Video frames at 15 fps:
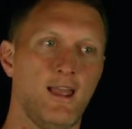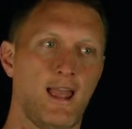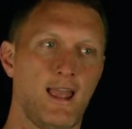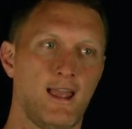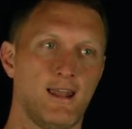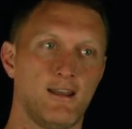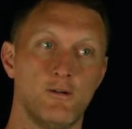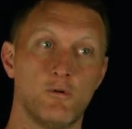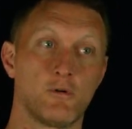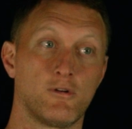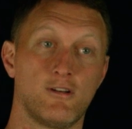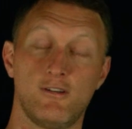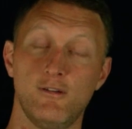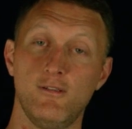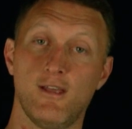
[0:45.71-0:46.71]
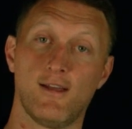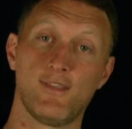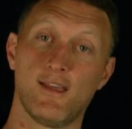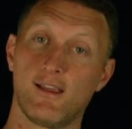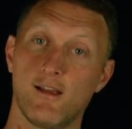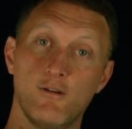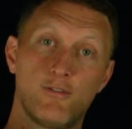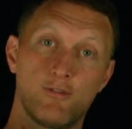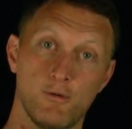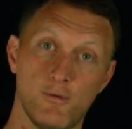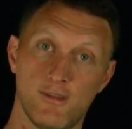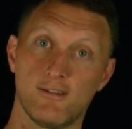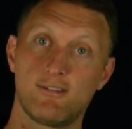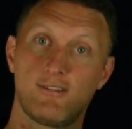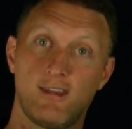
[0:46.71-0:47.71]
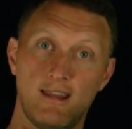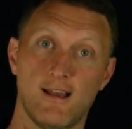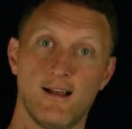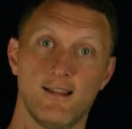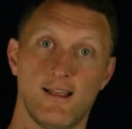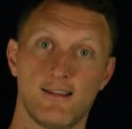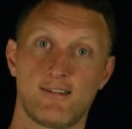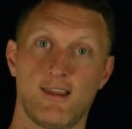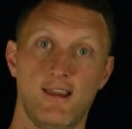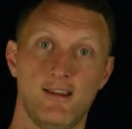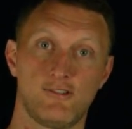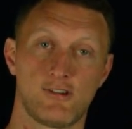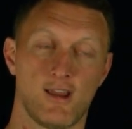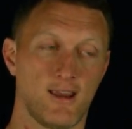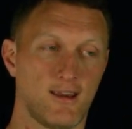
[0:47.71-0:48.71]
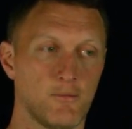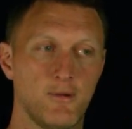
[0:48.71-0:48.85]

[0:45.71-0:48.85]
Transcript: And in order to do that, they go through this TLS handshake.